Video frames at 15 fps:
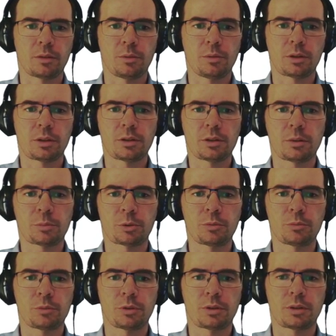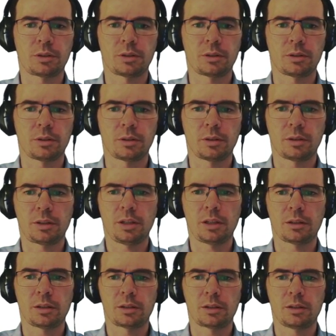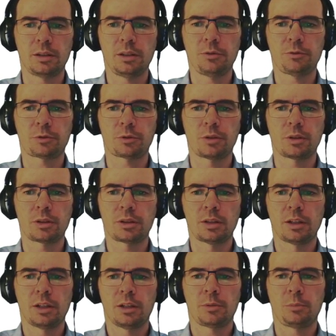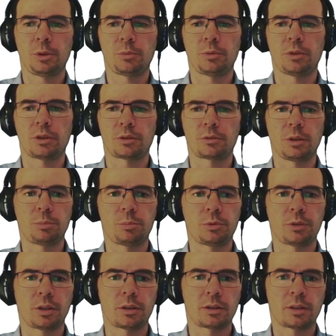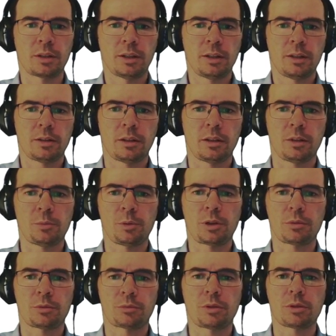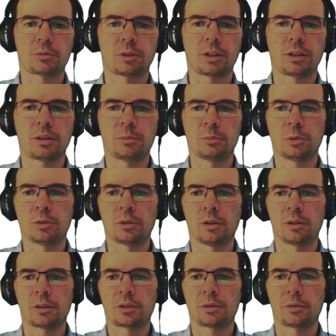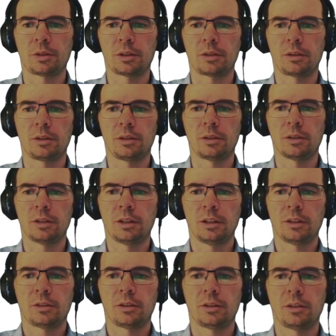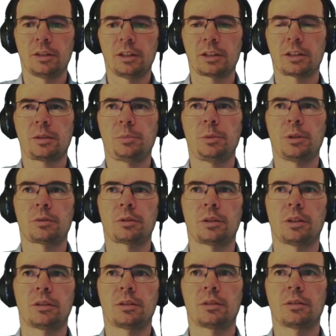consumption was taken as a difference between the grid points, and we could rewrite the model so that the next period